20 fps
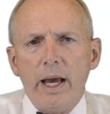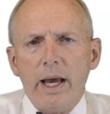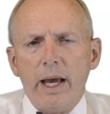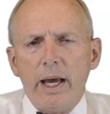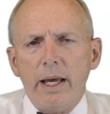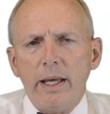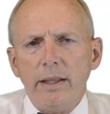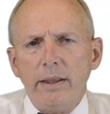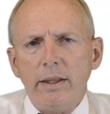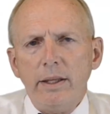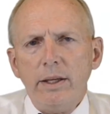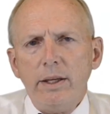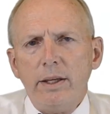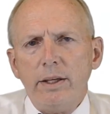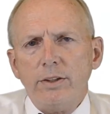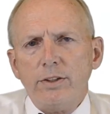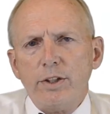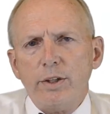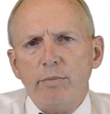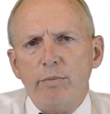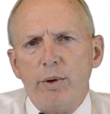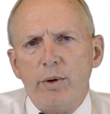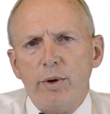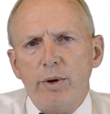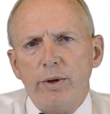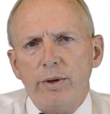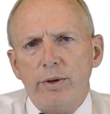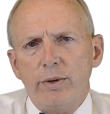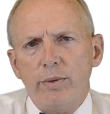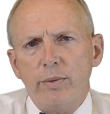I think it's
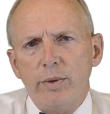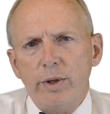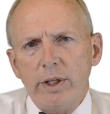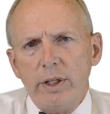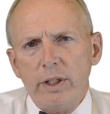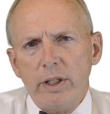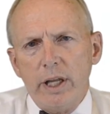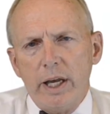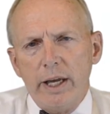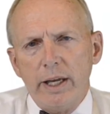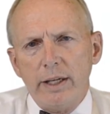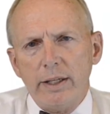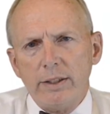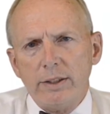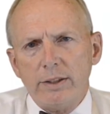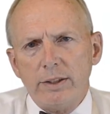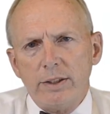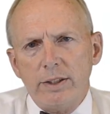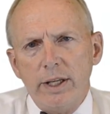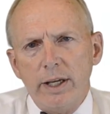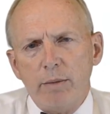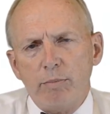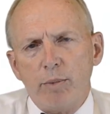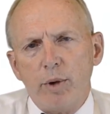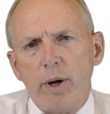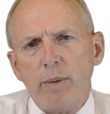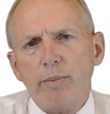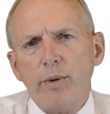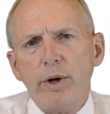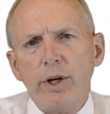important to realize that
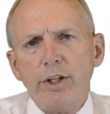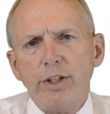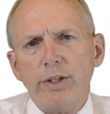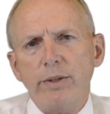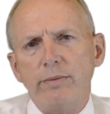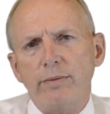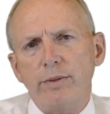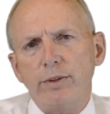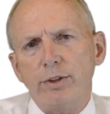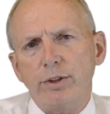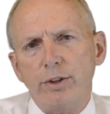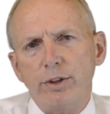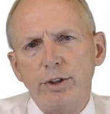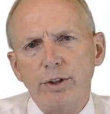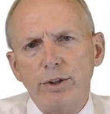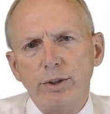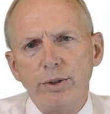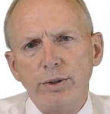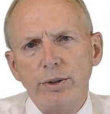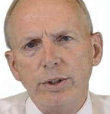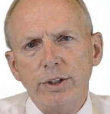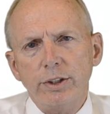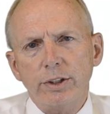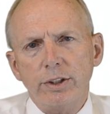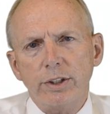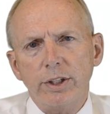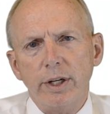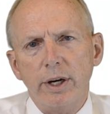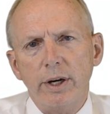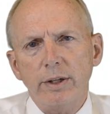preparation for surgery
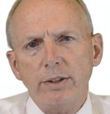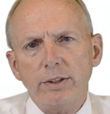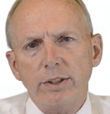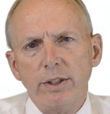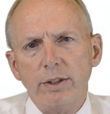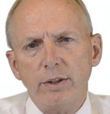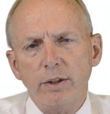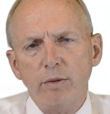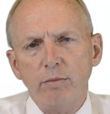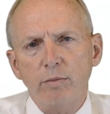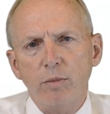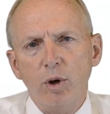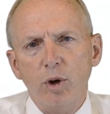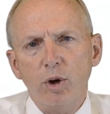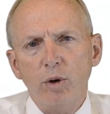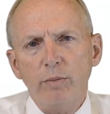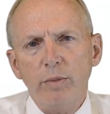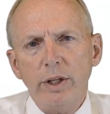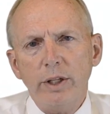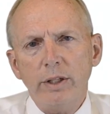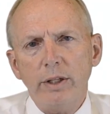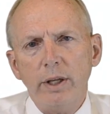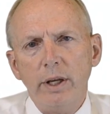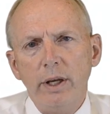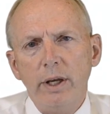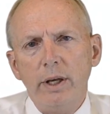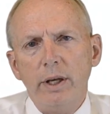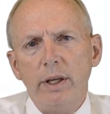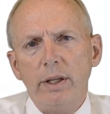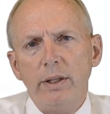starts at the moment
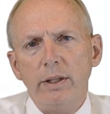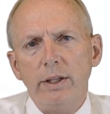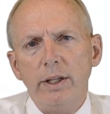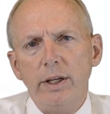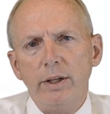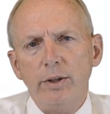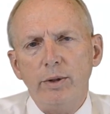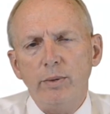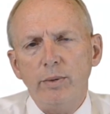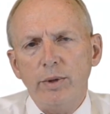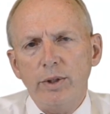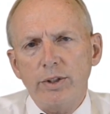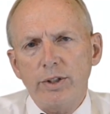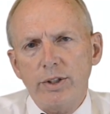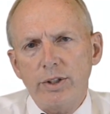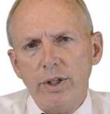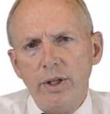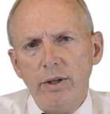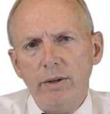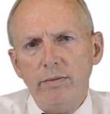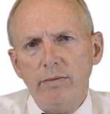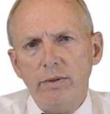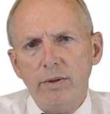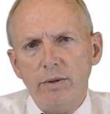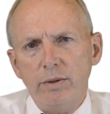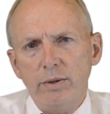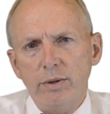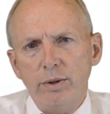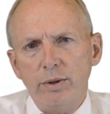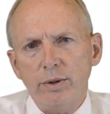that you receive the
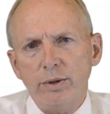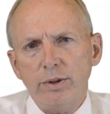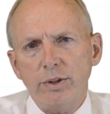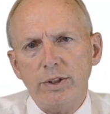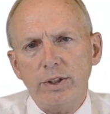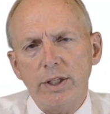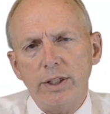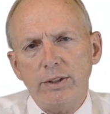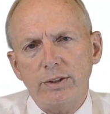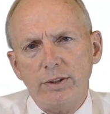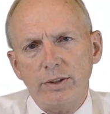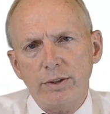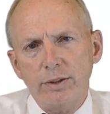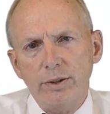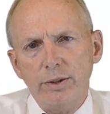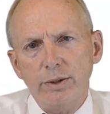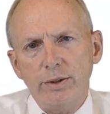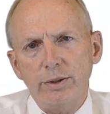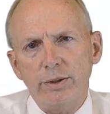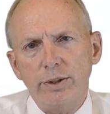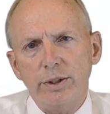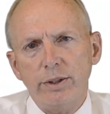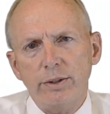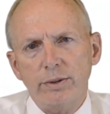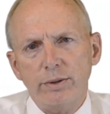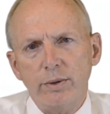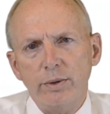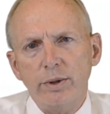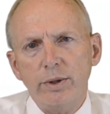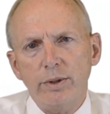news that surgery is
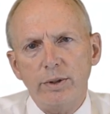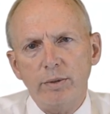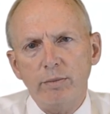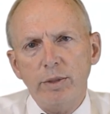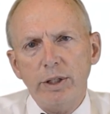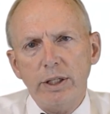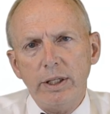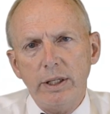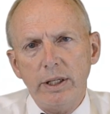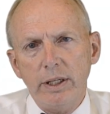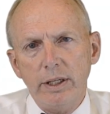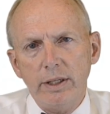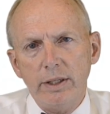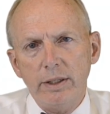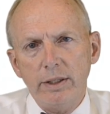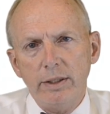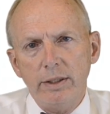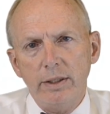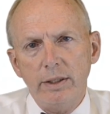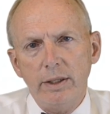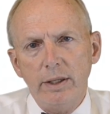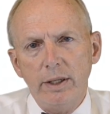going to be needed.